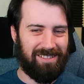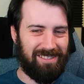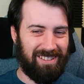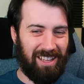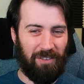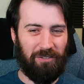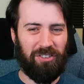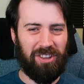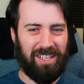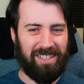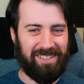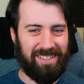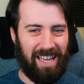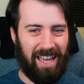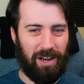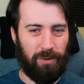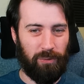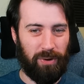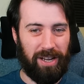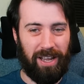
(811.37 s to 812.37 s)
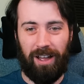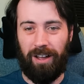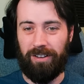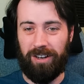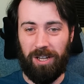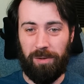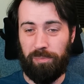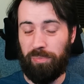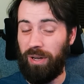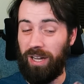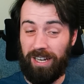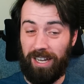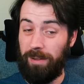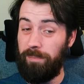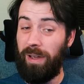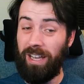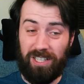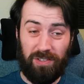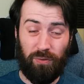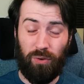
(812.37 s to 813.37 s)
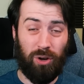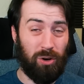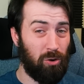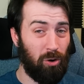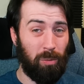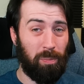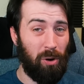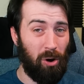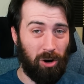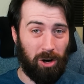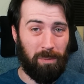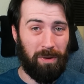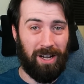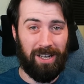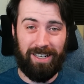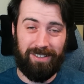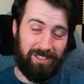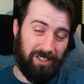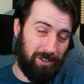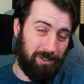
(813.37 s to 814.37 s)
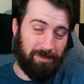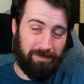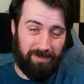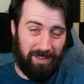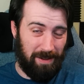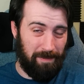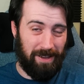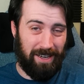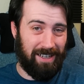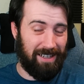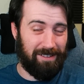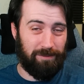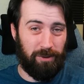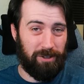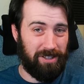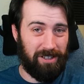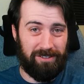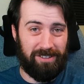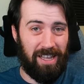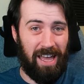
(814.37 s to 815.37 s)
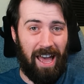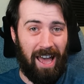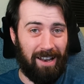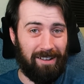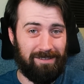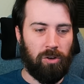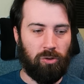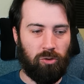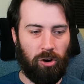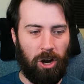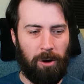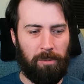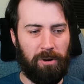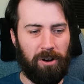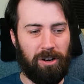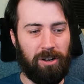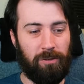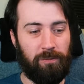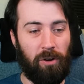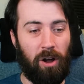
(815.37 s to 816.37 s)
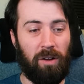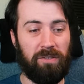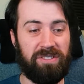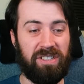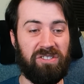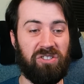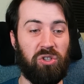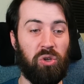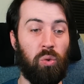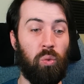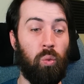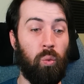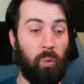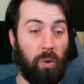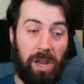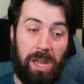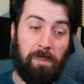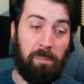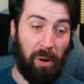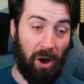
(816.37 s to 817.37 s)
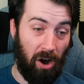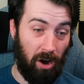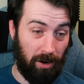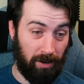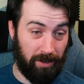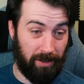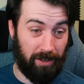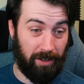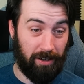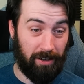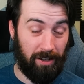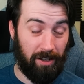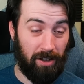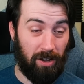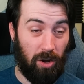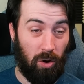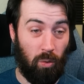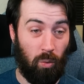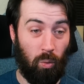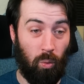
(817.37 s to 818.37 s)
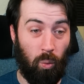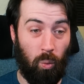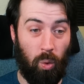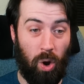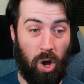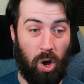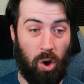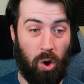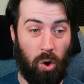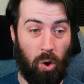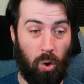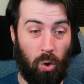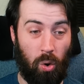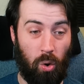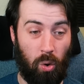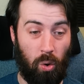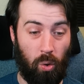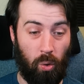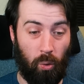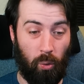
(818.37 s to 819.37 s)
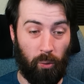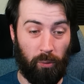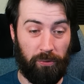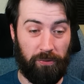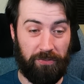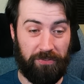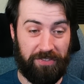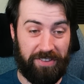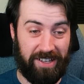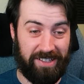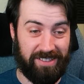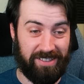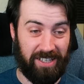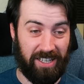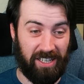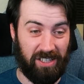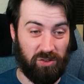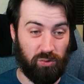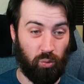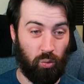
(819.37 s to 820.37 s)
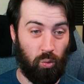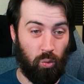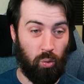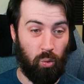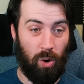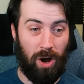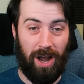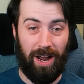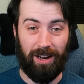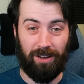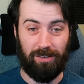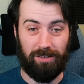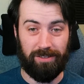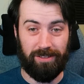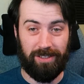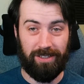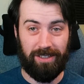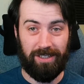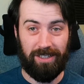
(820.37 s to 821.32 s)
Definitely sad in reality, but it makes for a cool Pokemon. So, I mean, there's that. Grubbard evolves into Weepunk. Whoa, this thing is wild.